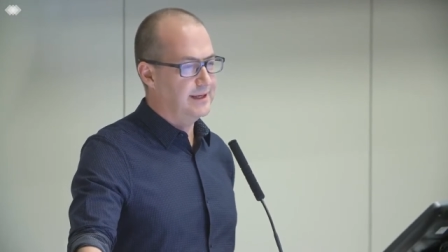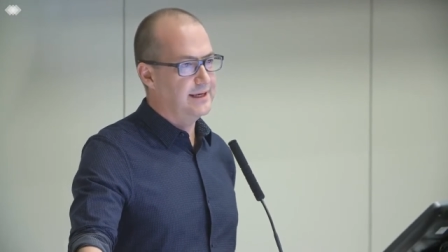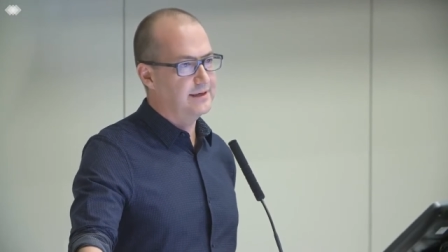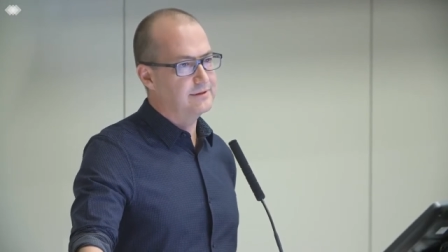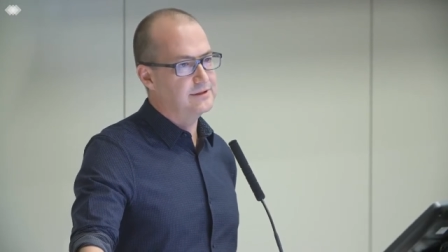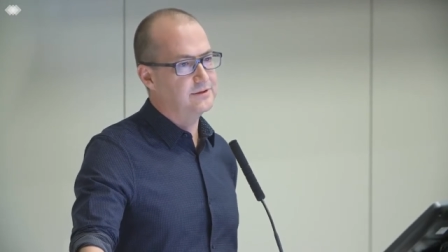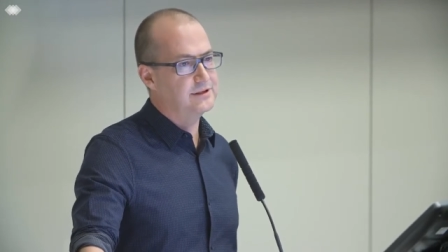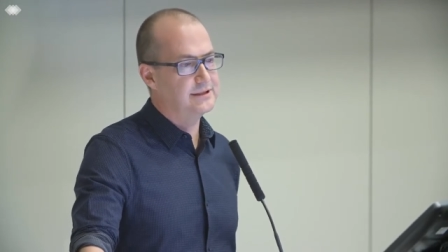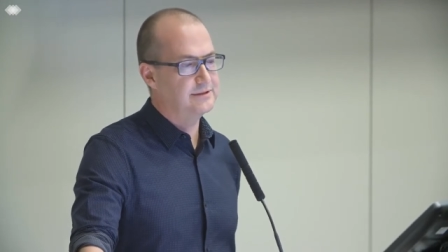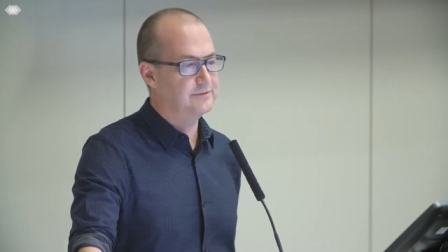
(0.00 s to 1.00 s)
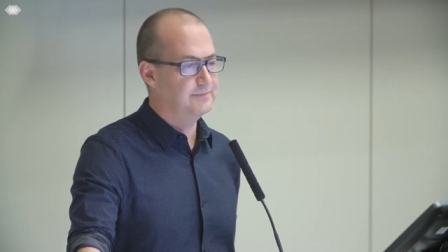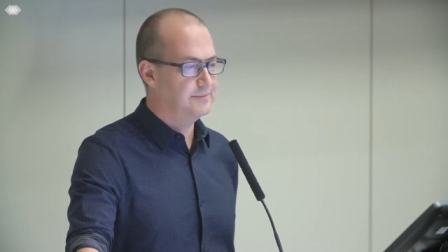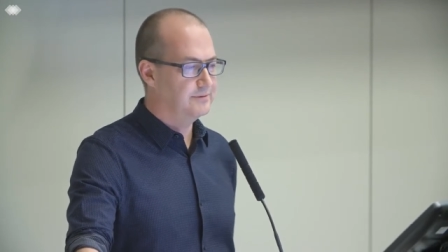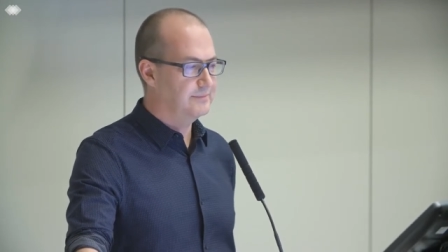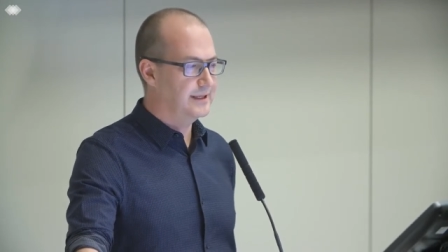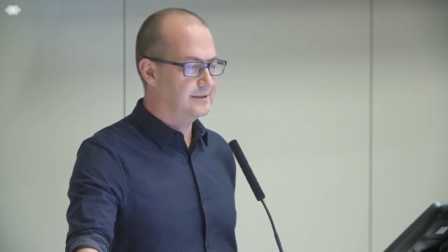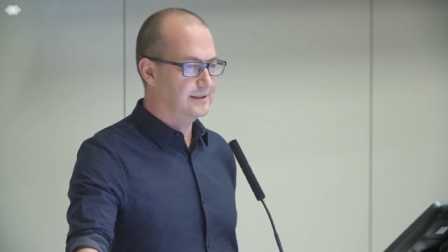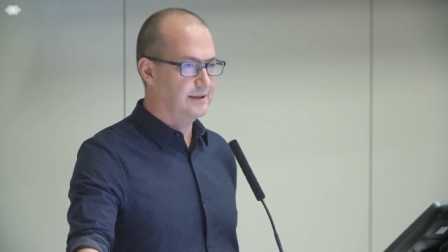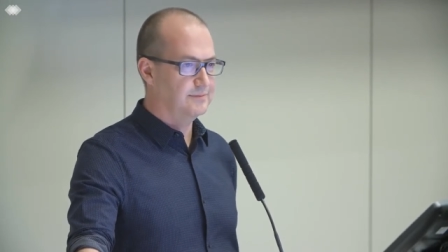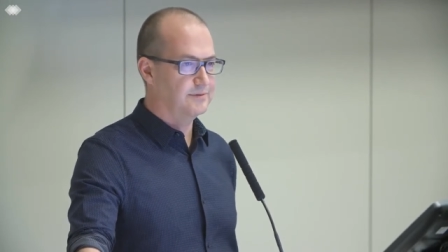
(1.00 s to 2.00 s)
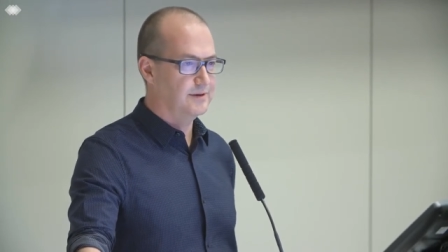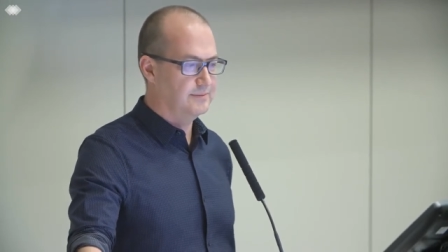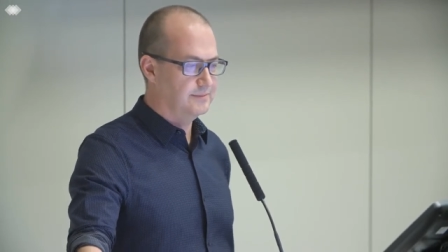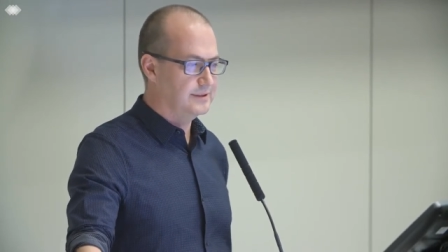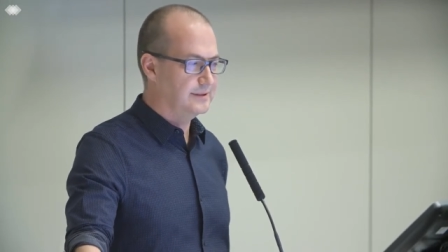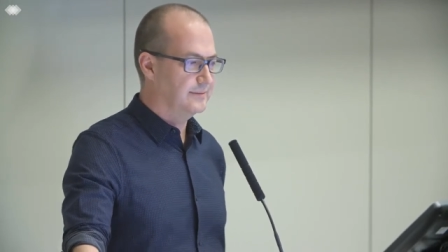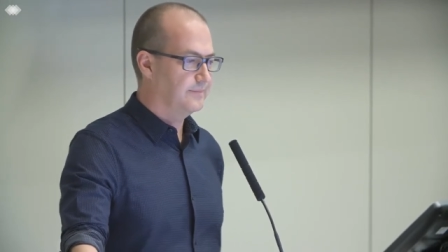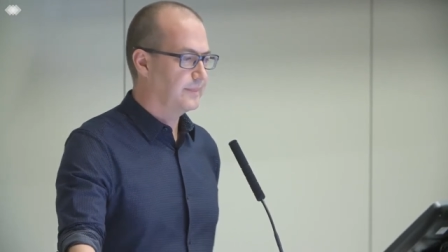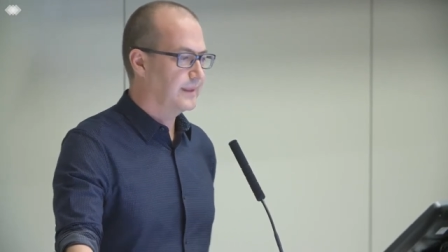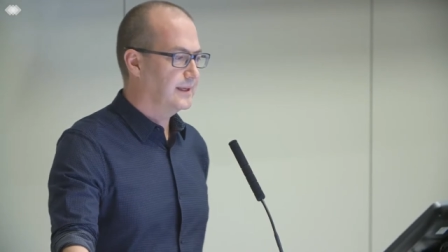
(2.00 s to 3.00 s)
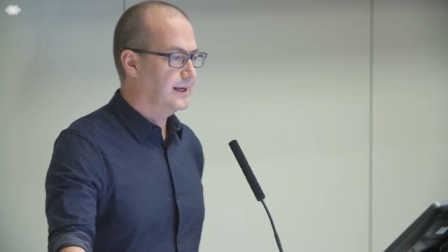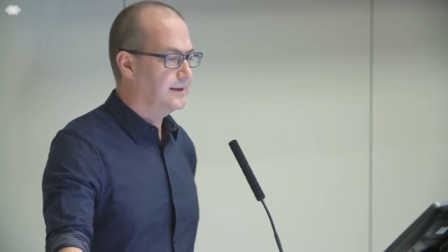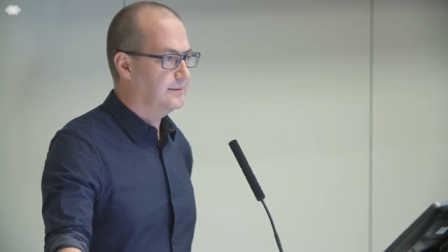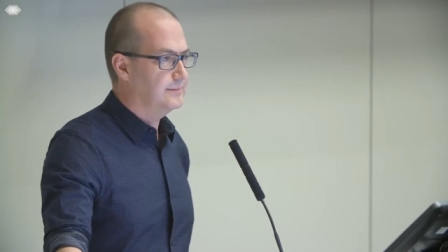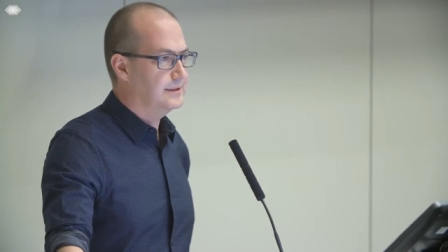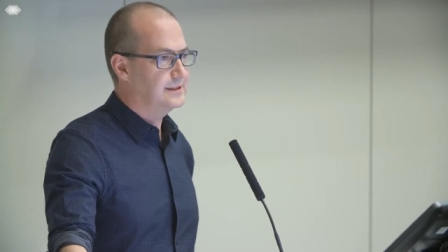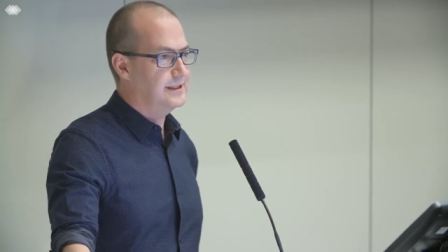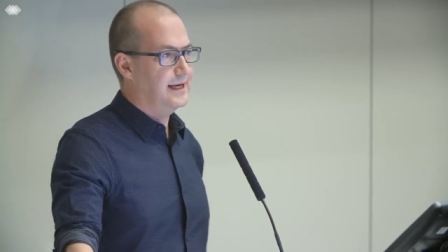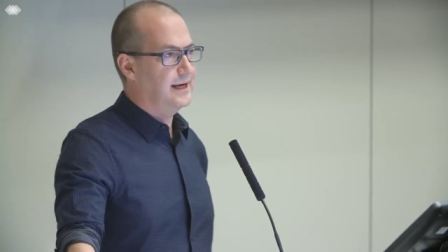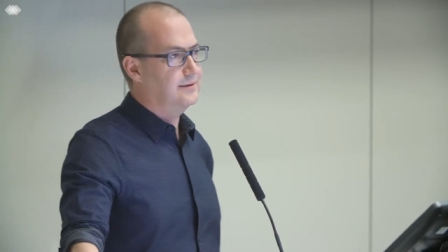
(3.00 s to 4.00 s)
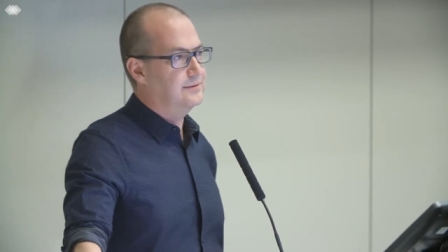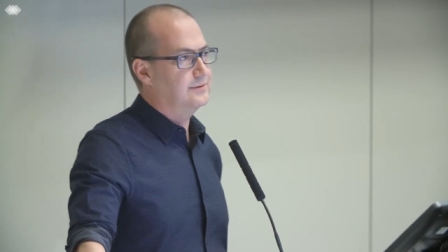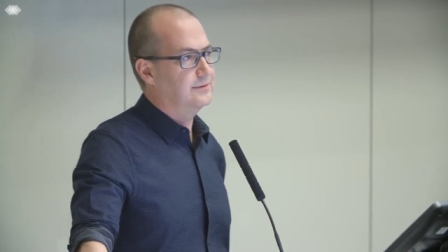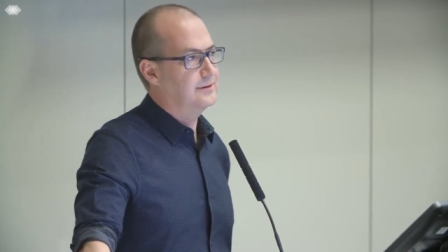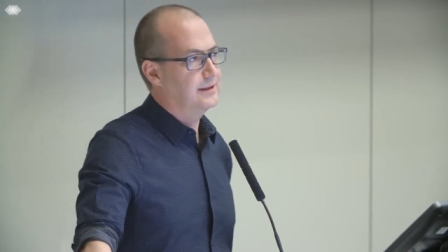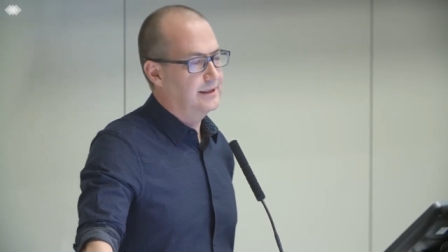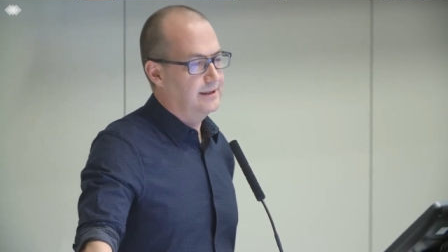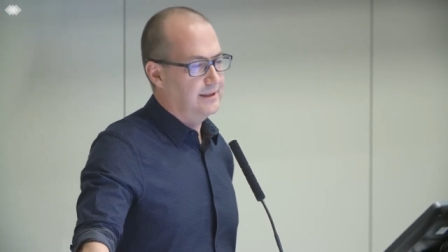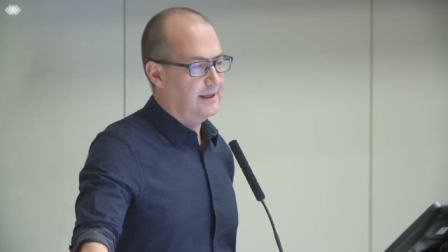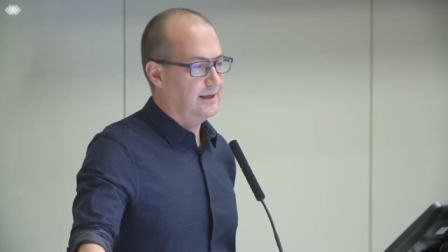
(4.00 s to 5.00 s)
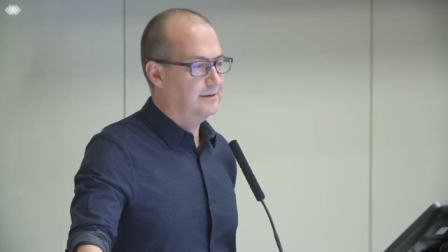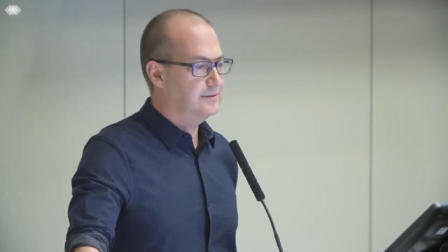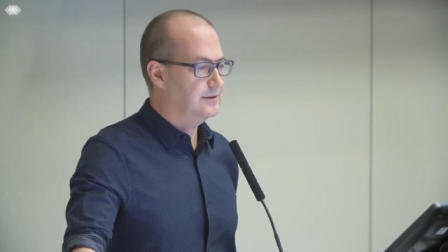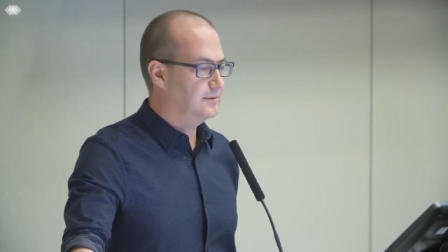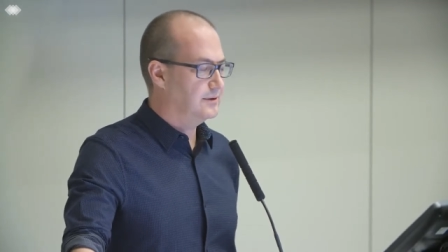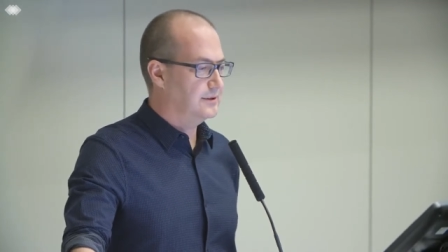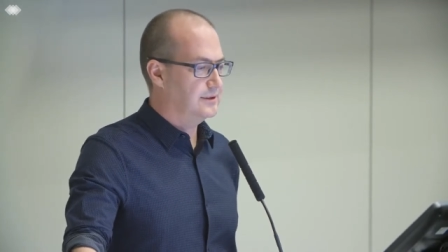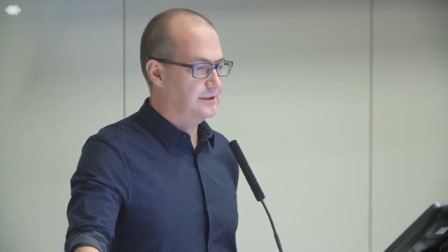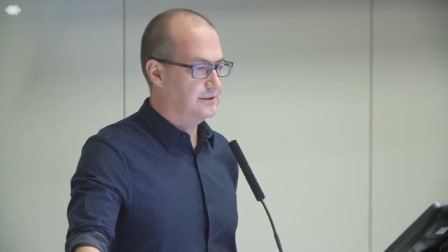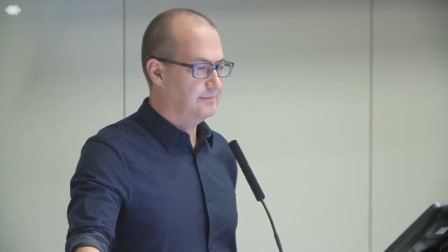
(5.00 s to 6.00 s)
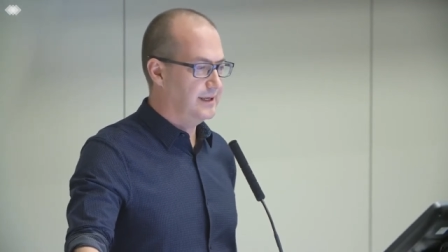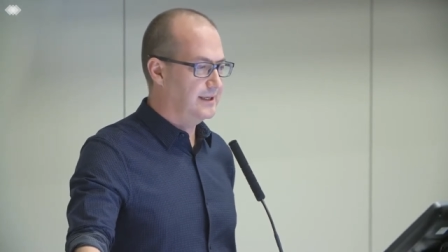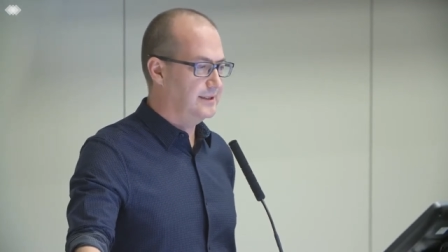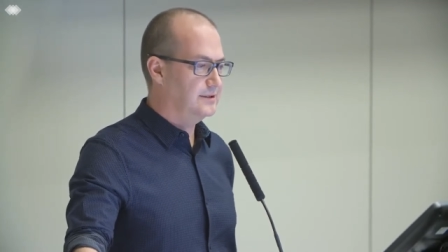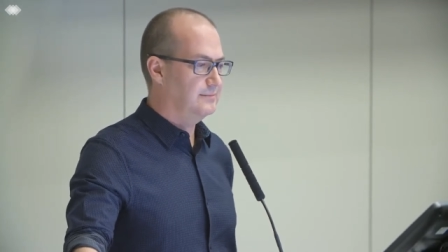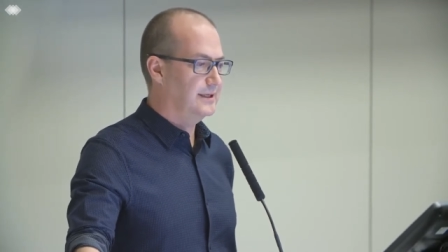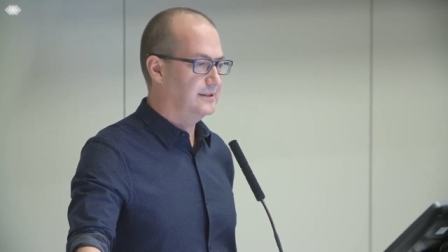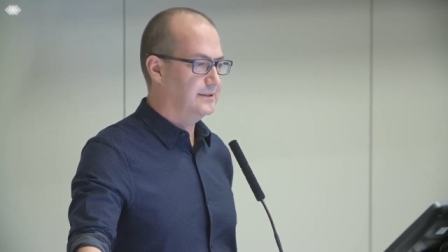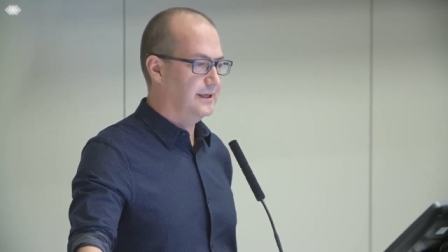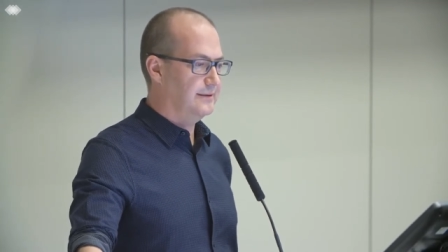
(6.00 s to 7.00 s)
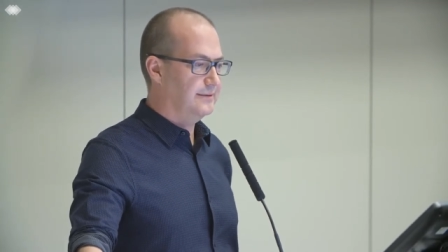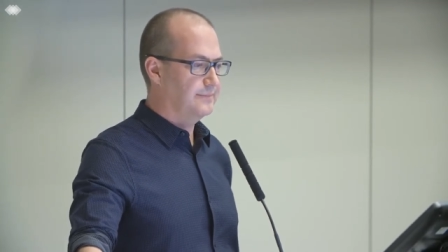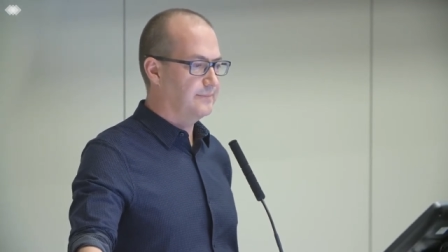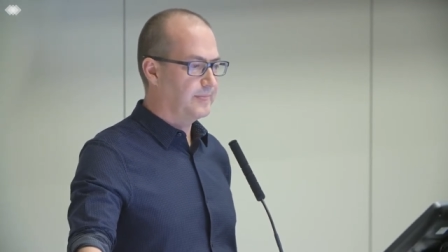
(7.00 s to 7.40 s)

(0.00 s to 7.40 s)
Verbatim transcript: planning resources for people with mental health problems um, to say how how do you want to manage your mental health?